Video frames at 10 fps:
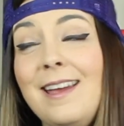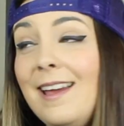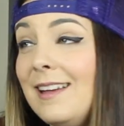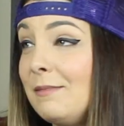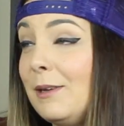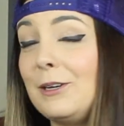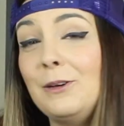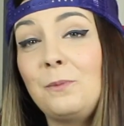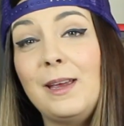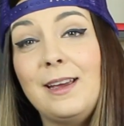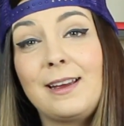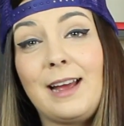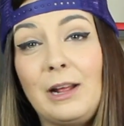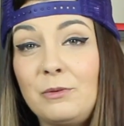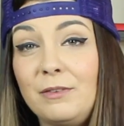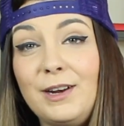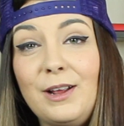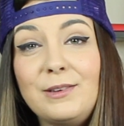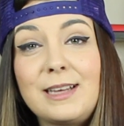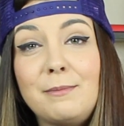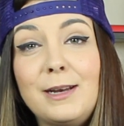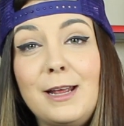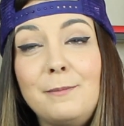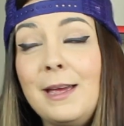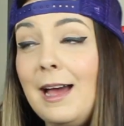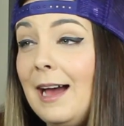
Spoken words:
It's going to be a good week. Got Riverdale's coming up.